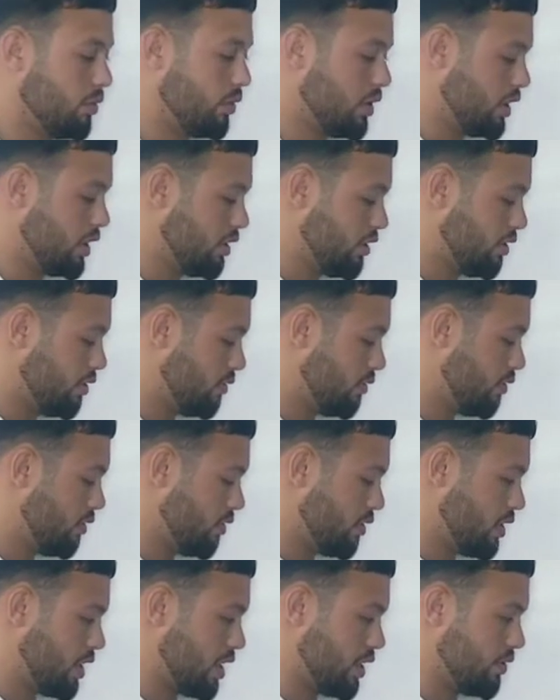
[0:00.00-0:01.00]
than
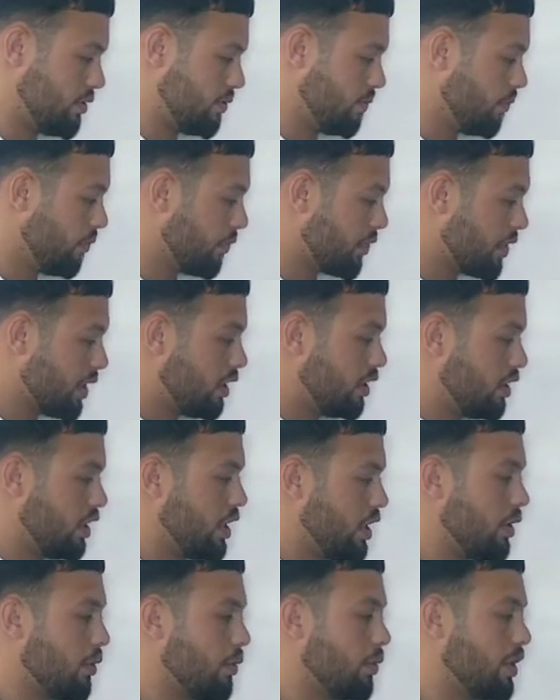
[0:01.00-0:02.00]
that.
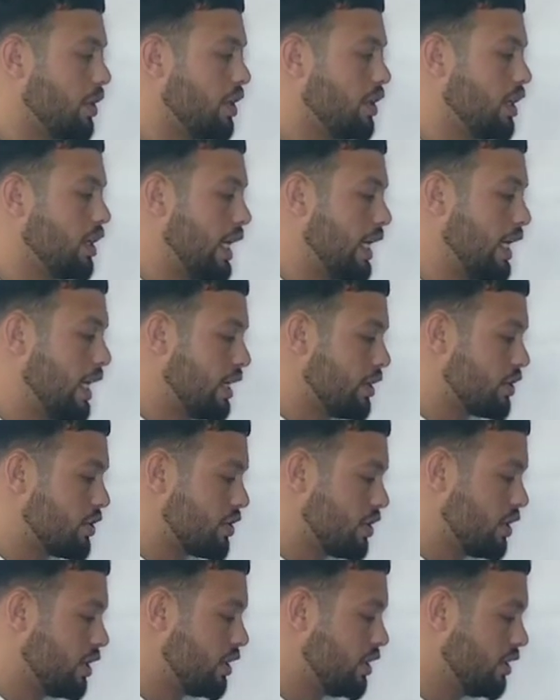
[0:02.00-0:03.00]
Now, when an
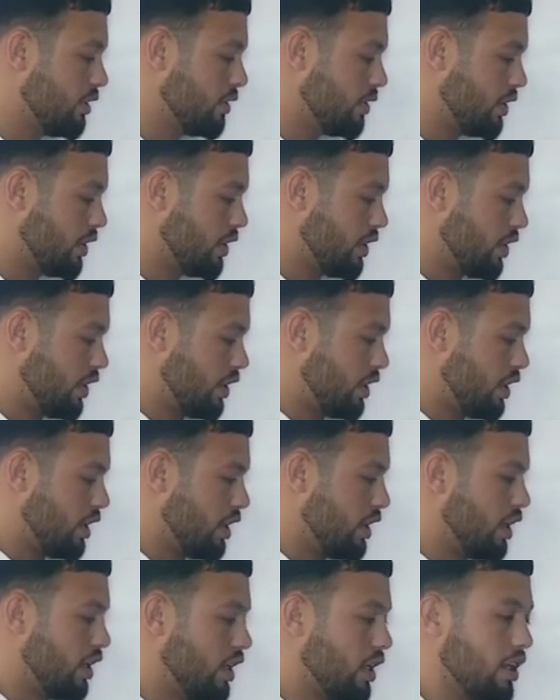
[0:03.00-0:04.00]
action
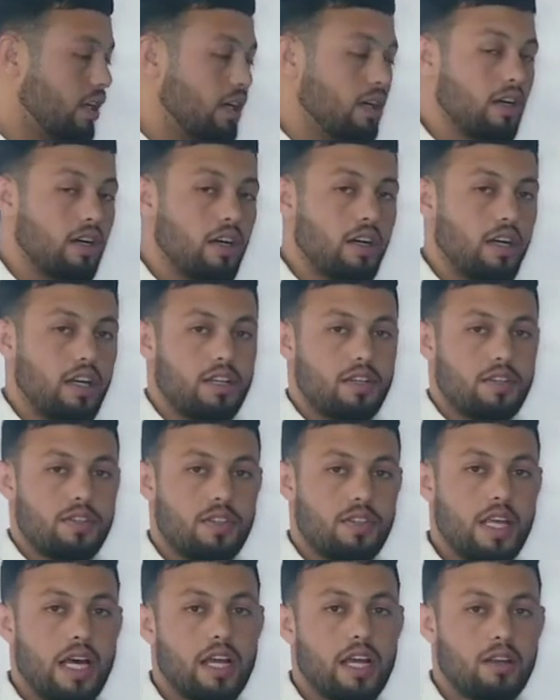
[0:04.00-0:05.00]
is
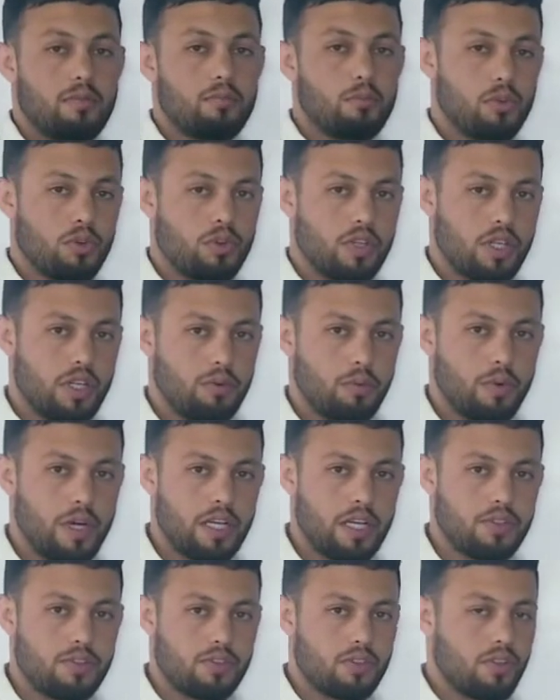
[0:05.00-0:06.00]
done more than
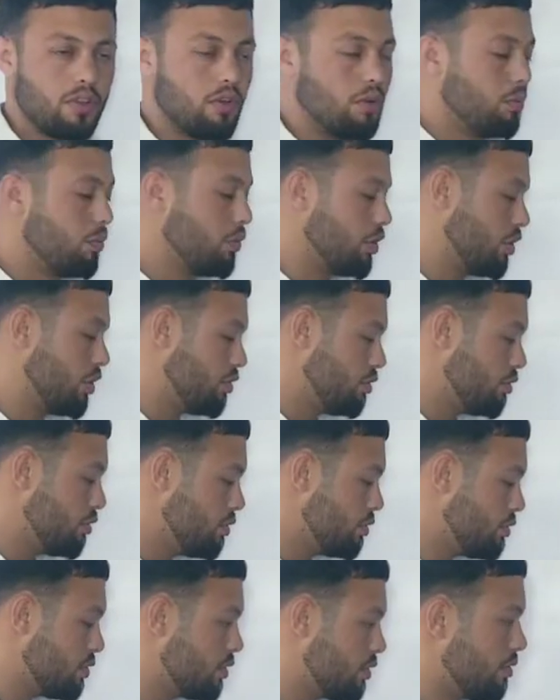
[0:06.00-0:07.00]
once, we
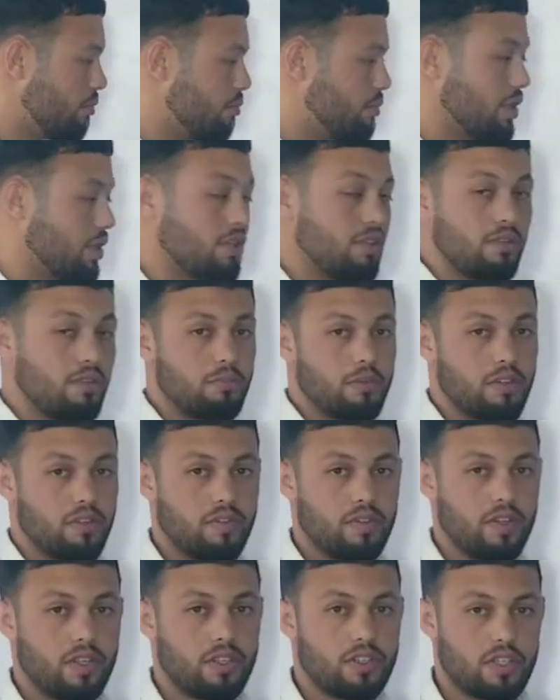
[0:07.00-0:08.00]
use present
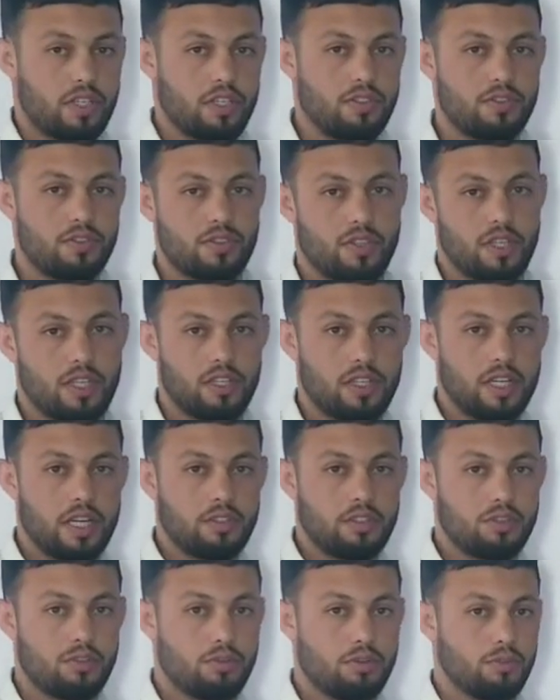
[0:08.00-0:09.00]
perfect tense in
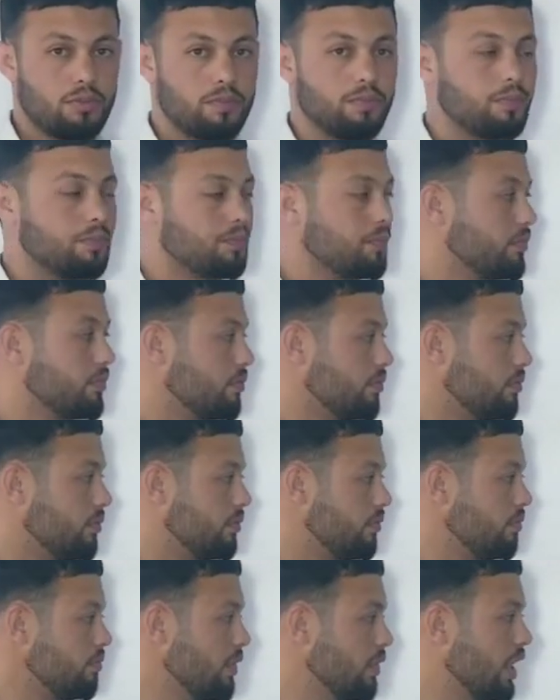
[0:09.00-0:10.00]
that too.
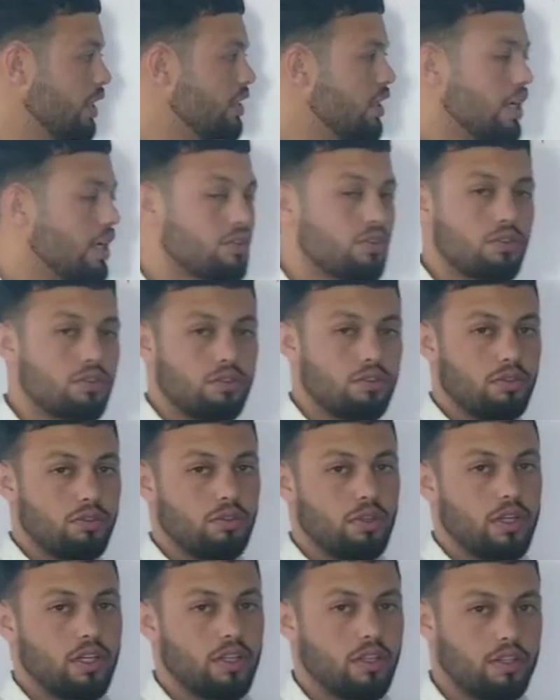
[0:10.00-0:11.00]
It has 2
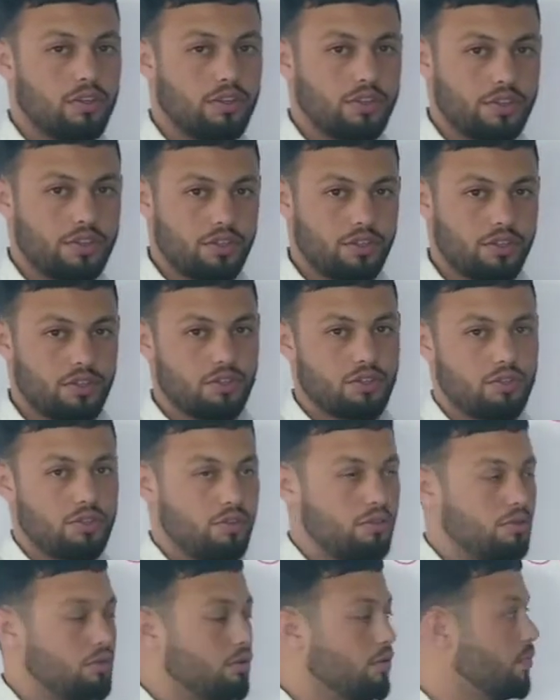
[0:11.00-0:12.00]
other usages
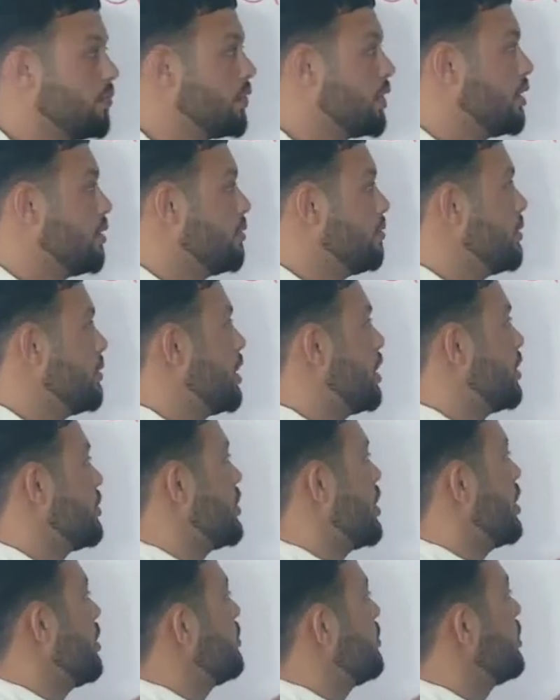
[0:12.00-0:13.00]
too, but
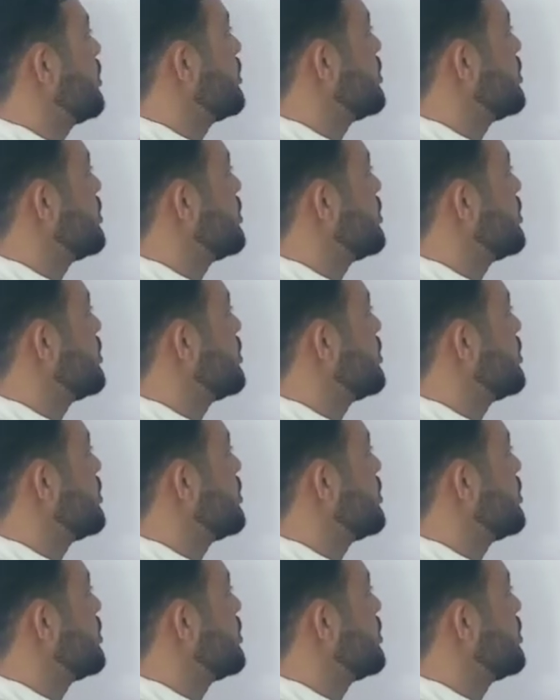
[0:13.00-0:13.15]
I will